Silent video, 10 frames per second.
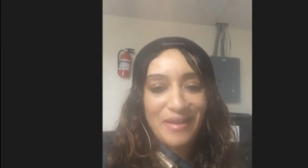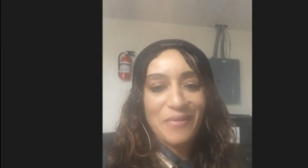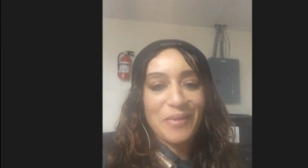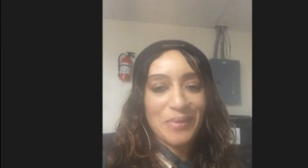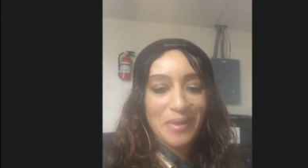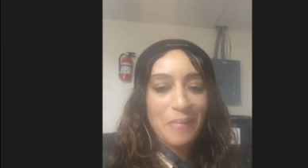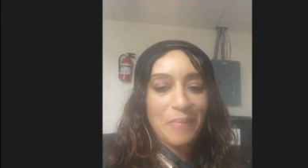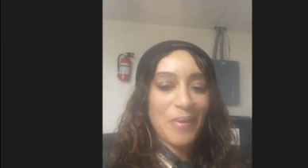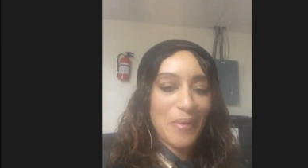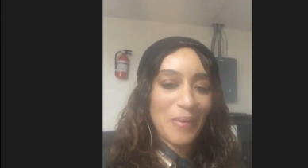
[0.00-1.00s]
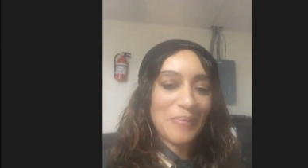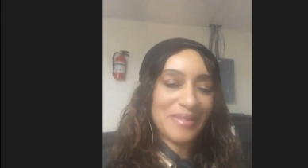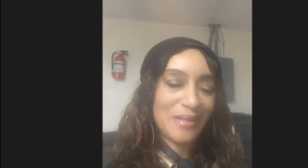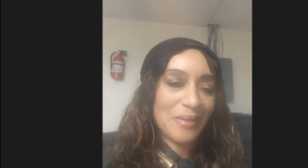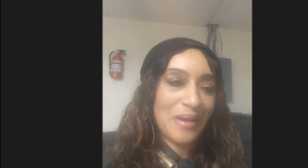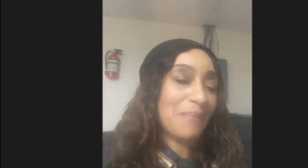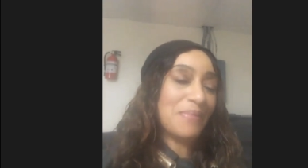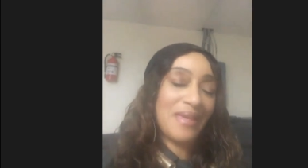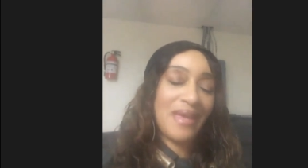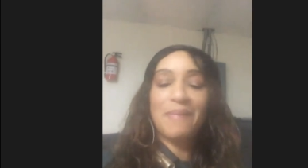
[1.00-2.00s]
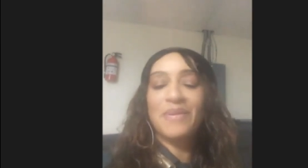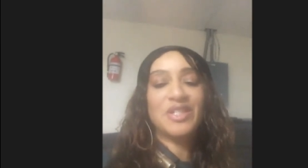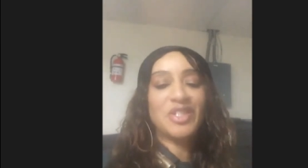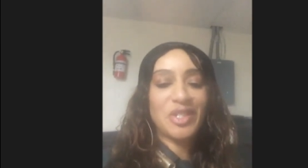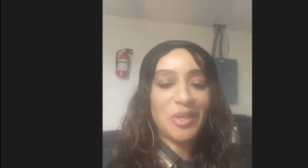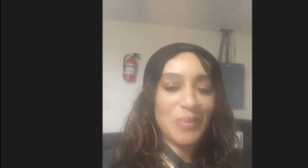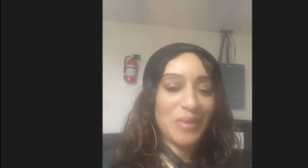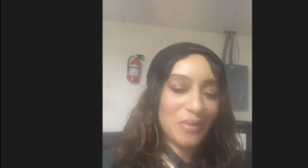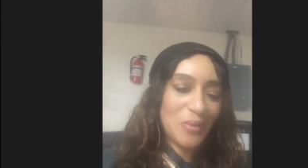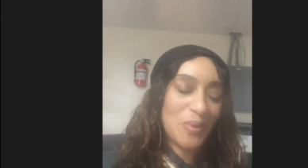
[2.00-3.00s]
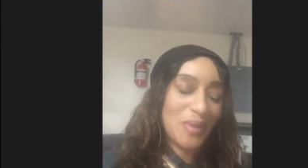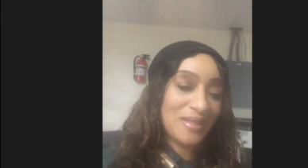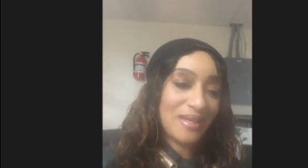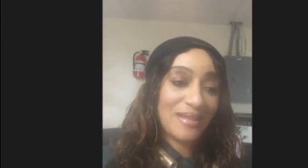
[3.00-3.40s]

I, wrote that poem, so I'll be happy to share it with you one day.